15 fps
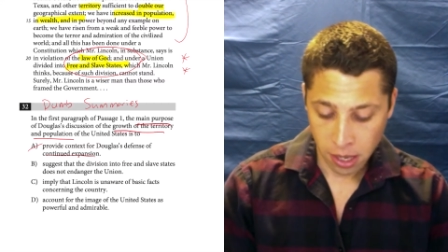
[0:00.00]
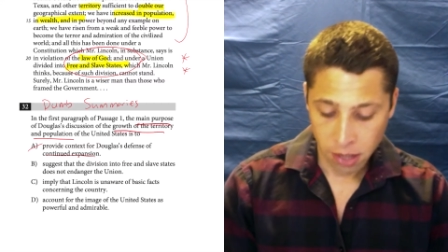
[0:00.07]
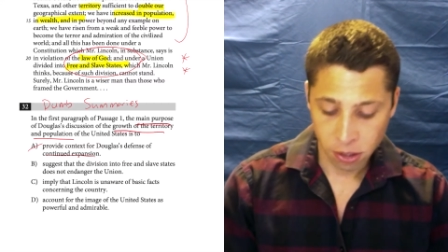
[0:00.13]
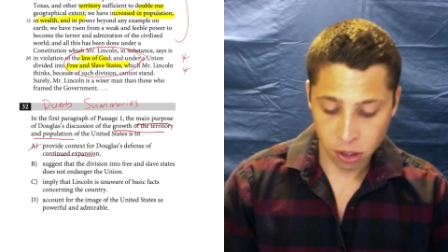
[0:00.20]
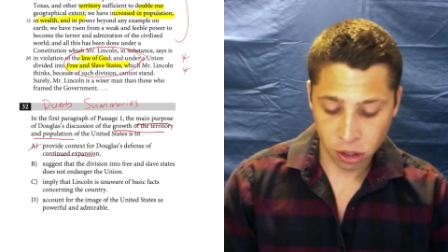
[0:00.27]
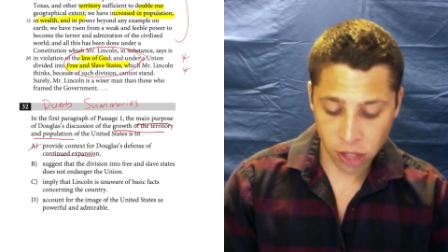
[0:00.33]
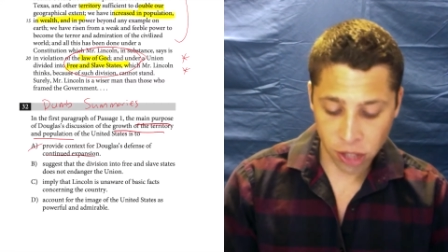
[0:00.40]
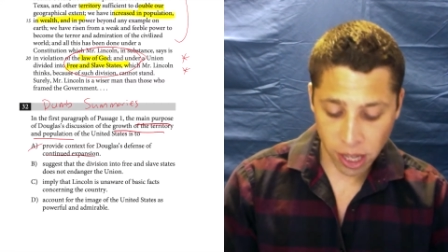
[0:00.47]

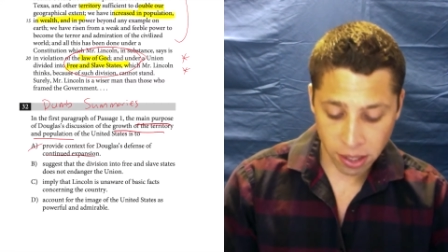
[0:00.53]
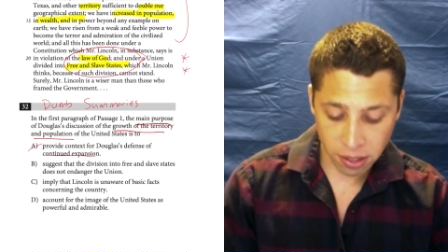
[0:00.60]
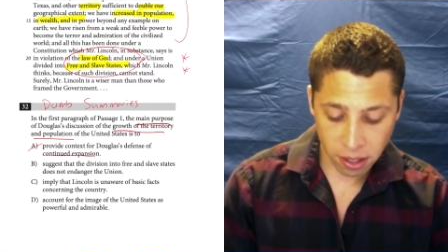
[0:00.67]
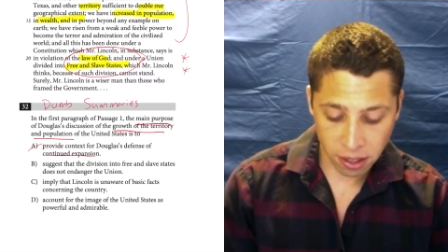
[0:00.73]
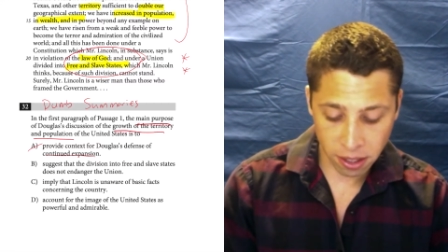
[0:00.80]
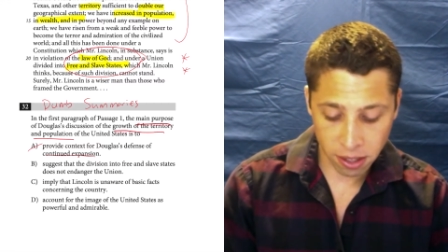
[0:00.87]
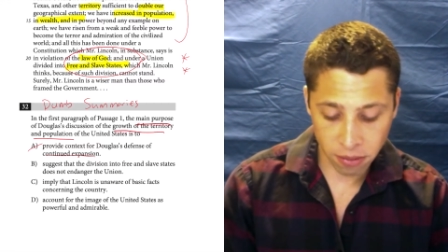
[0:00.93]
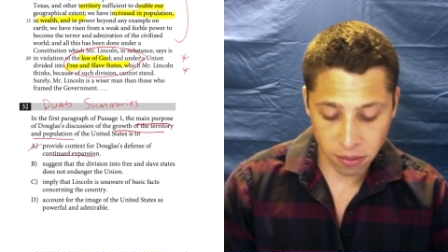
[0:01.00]
suggests that
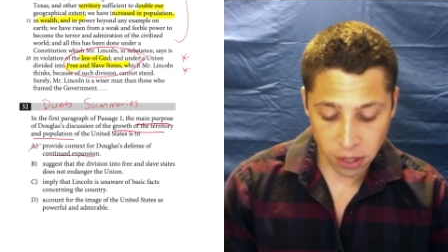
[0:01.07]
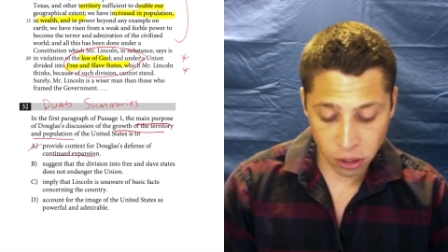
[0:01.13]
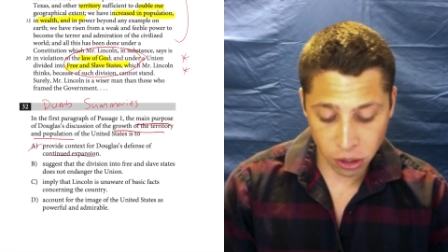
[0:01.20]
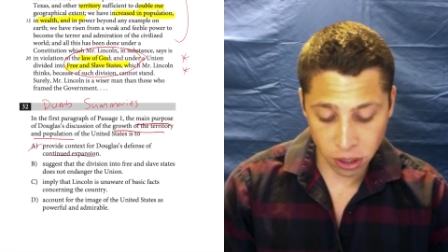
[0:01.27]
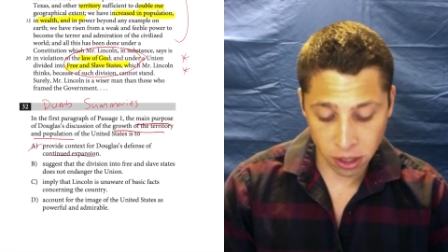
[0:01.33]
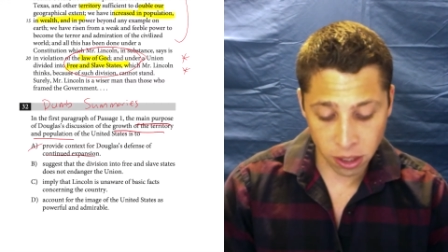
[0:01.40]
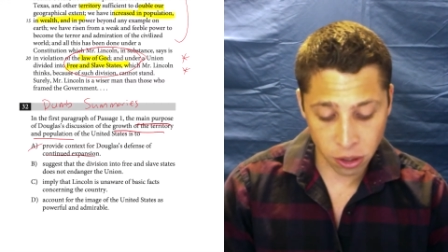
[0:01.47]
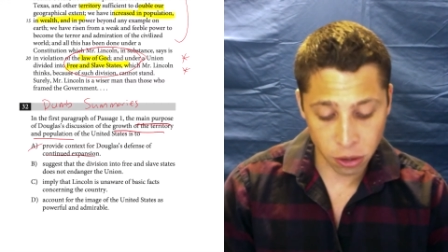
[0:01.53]
the
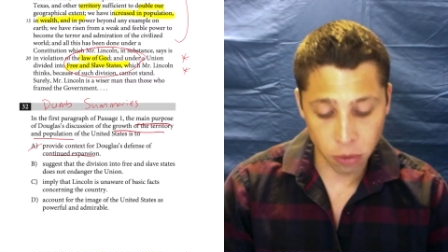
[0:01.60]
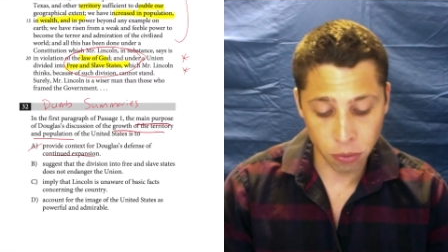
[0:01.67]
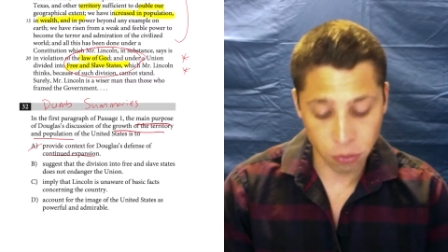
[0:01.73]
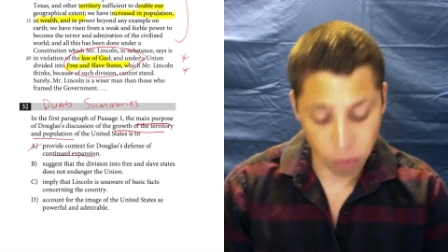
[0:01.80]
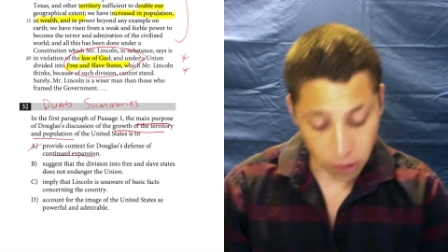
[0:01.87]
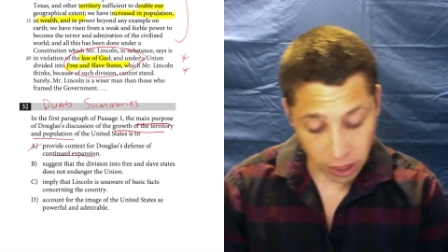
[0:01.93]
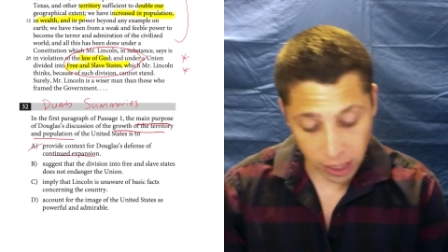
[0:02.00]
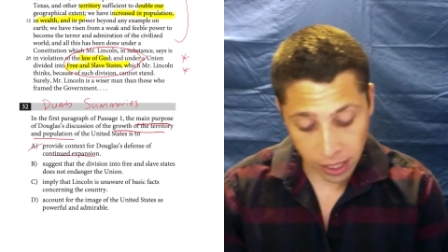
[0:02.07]
division into
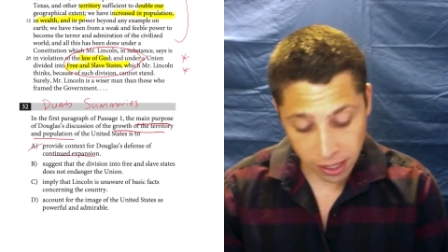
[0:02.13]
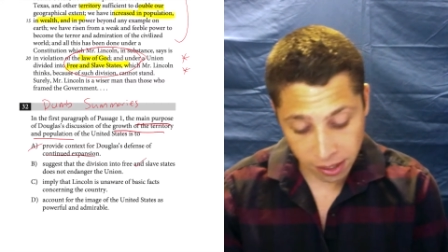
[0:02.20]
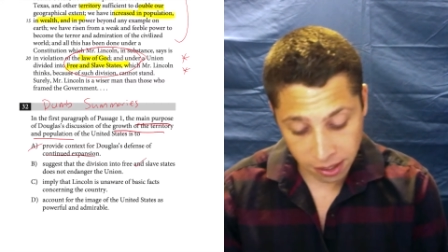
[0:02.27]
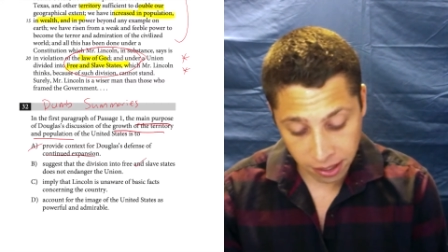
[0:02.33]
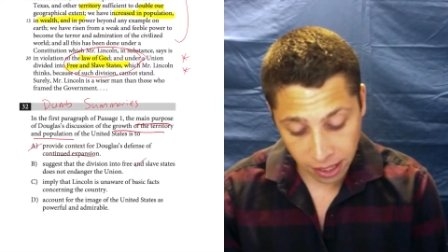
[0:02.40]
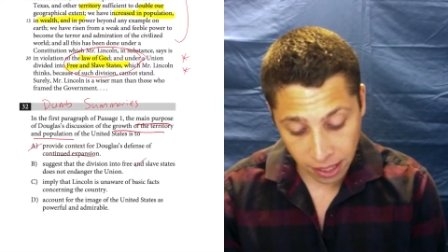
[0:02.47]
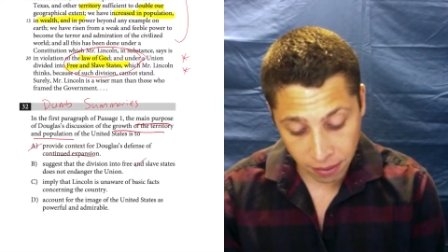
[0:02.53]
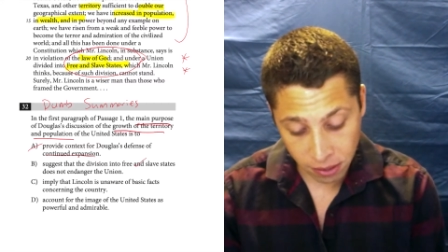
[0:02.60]
free and
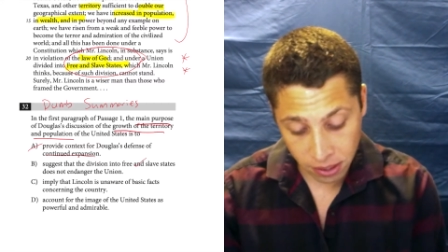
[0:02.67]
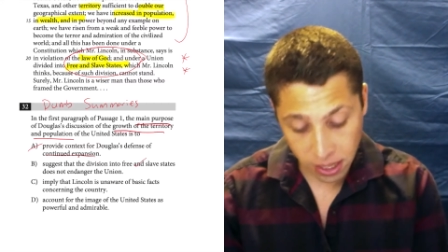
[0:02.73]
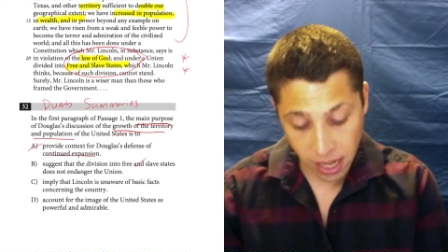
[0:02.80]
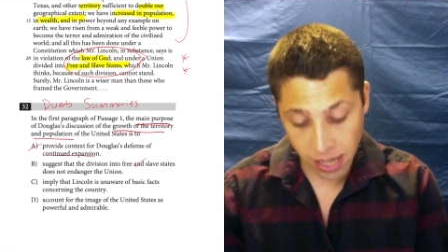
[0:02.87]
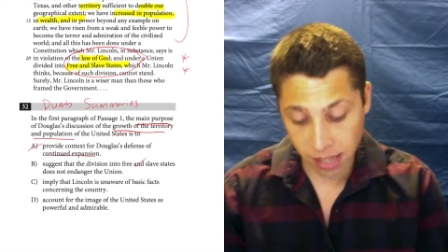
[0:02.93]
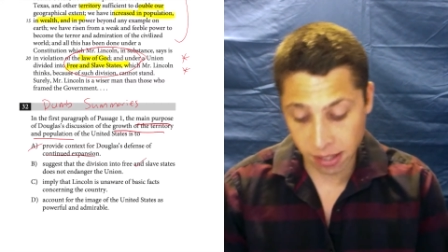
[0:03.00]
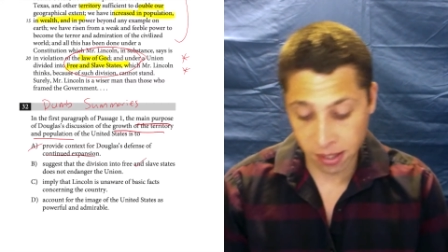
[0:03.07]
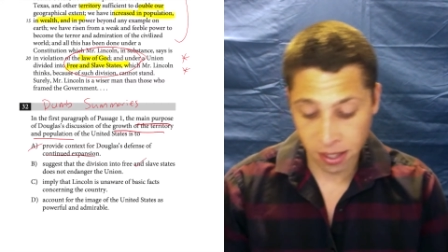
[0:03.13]
slave
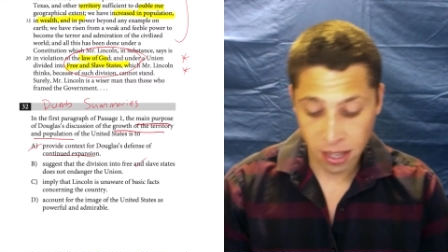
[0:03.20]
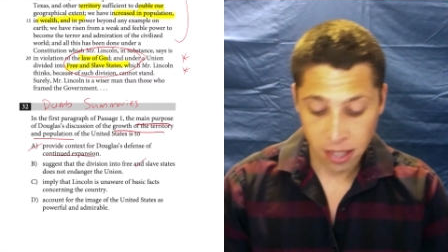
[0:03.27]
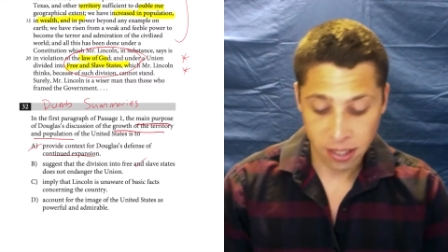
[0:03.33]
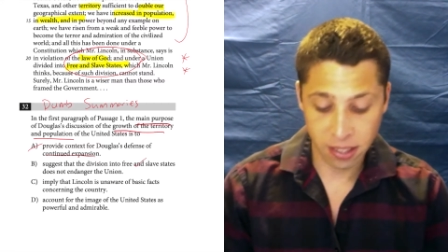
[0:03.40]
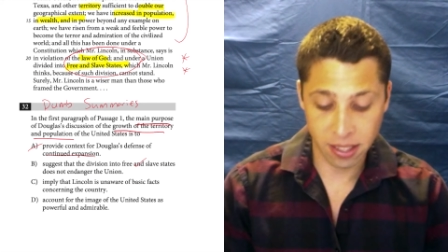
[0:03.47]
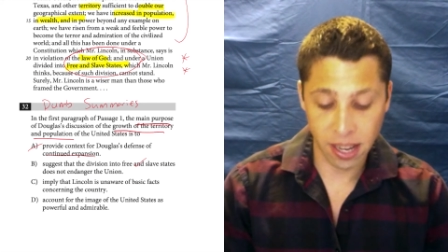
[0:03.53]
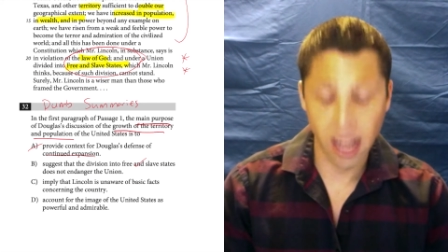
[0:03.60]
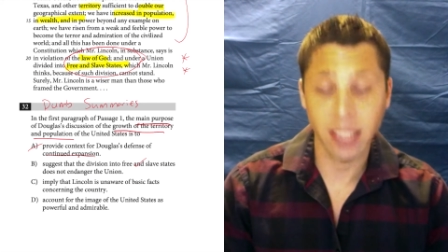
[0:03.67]
states
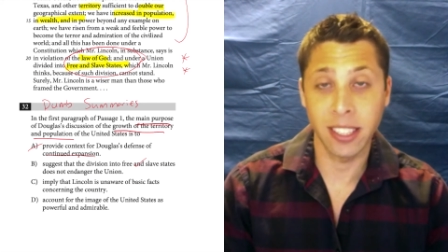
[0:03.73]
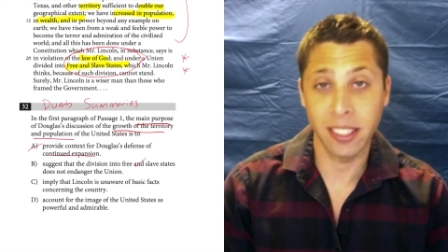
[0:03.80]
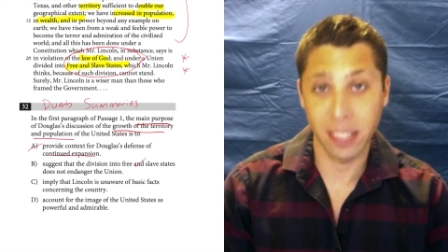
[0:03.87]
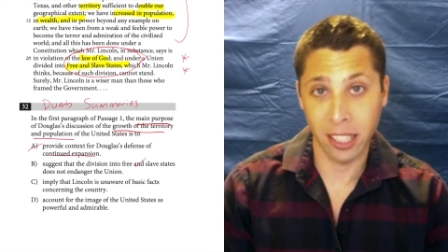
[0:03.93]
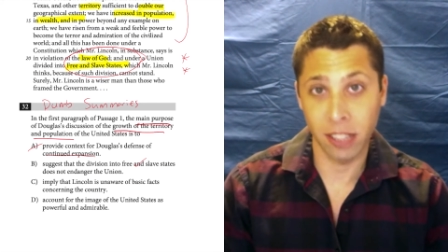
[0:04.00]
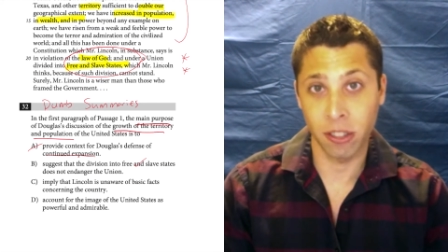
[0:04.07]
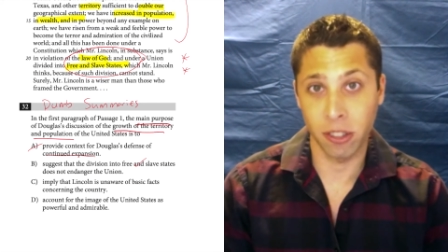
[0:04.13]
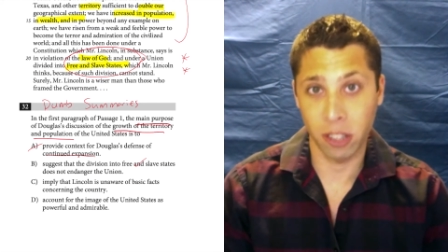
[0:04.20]
does not
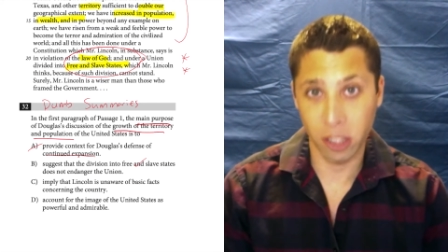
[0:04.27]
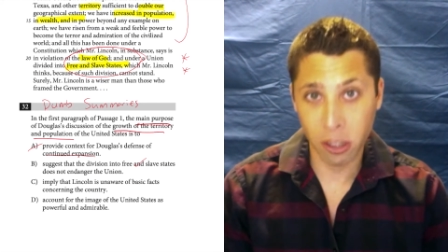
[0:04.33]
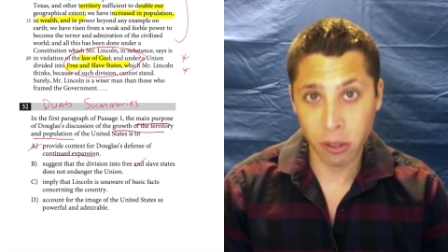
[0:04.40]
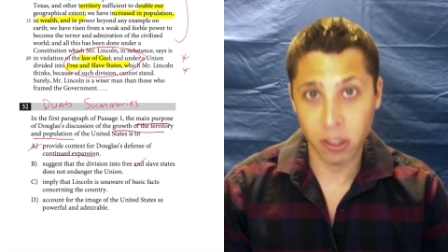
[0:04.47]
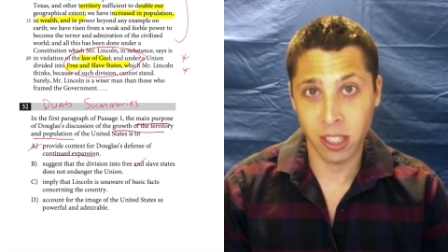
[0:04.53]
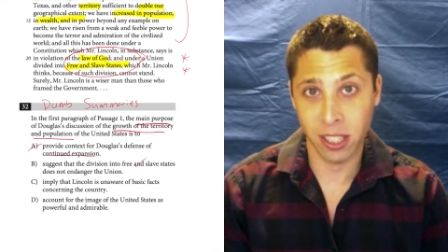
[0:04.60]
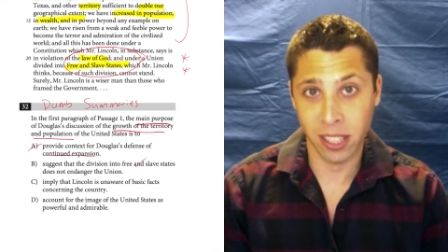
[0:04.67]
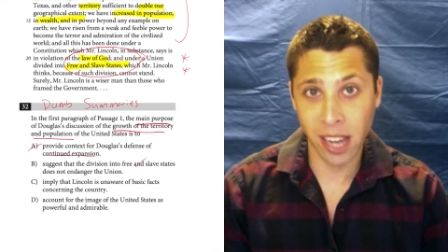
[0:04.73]
endanger the Union.